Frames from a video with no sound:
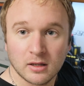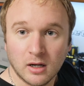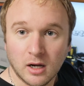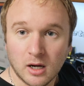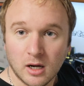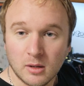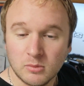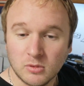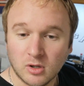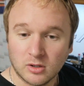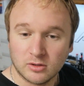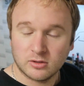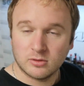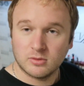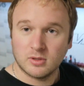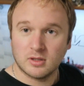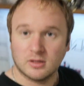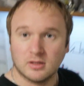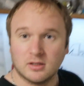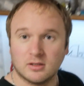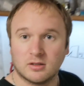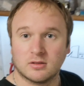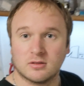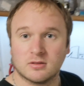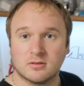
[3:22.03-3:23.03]
I'm not doing
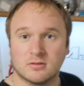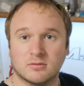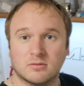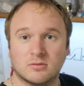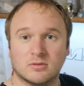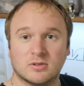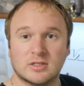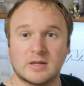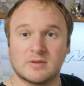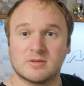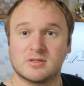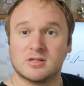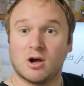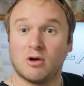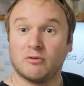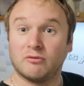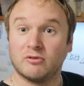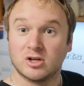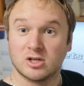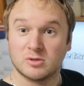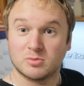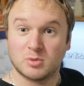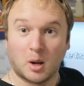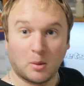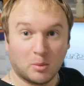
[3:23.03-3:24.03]
this, sounds
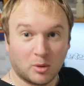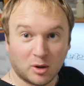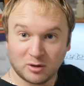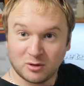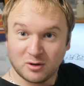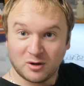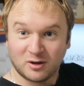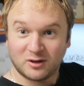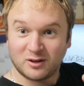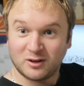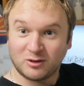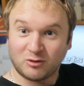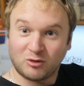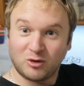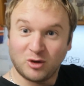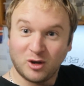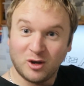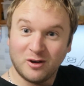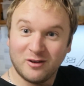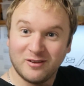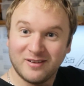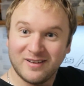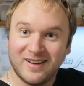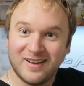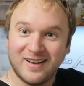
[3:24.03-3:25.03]
selfish, but I'm not doing this for
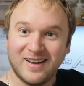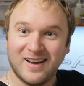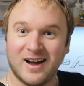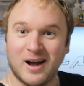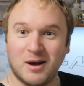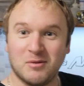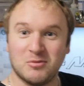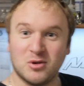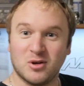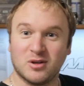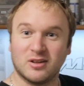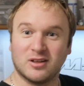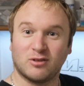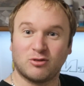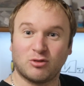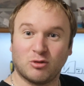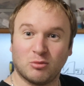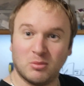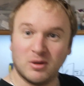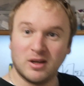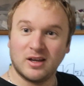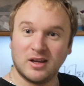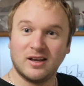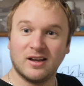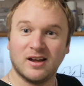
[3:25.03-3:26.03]
you. I'm doing this for
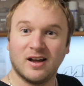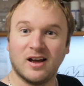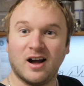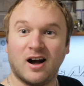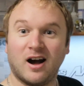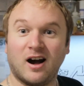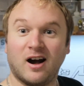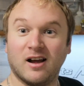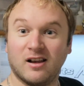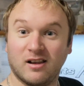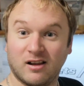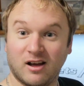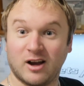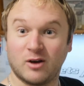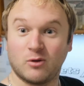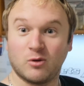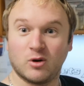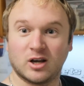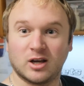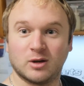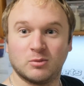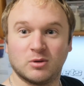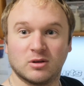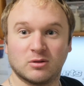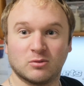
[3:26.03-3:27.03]
me. I like
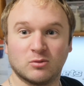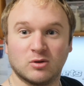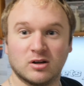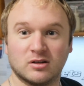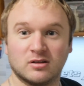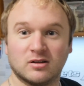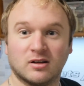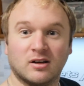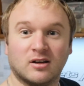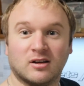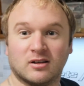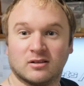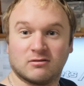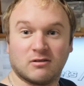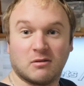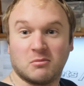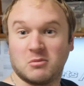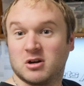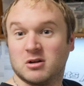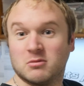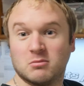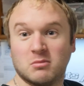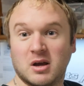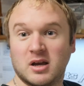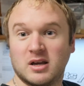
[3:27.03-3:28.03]
working with wood, so I'm
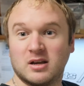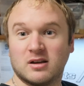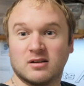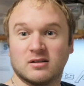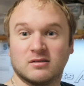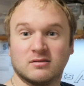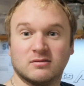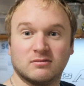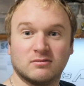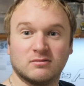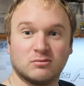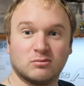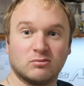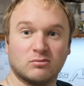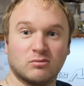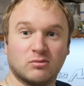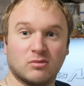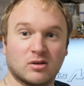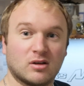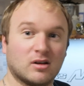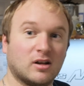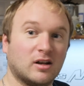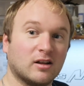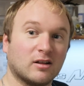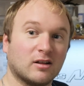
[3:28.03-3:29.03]
going to make
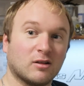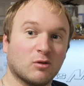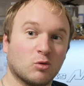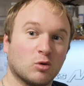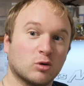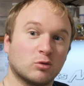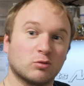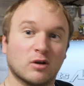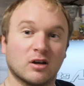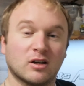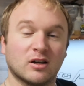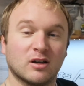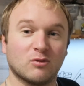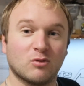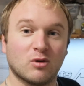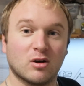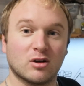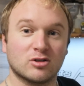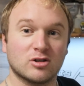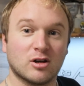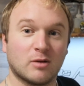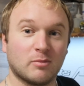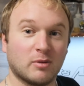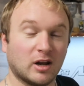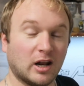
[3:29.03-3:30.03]
a little woodworking
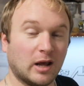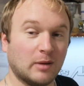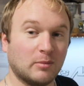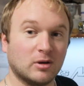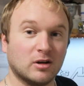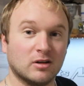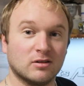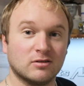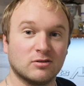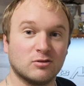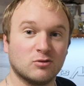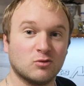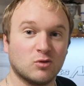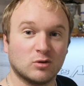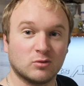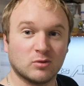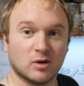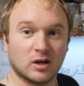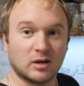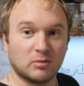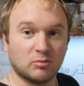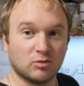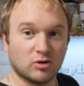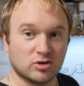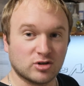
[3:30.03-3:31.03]
workshop, and I'm going to do
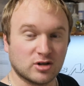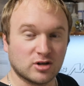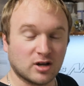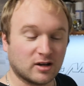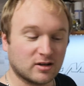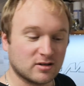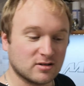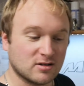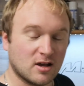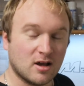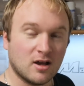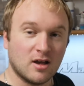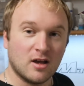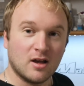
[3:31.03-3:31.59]
woodworking projects.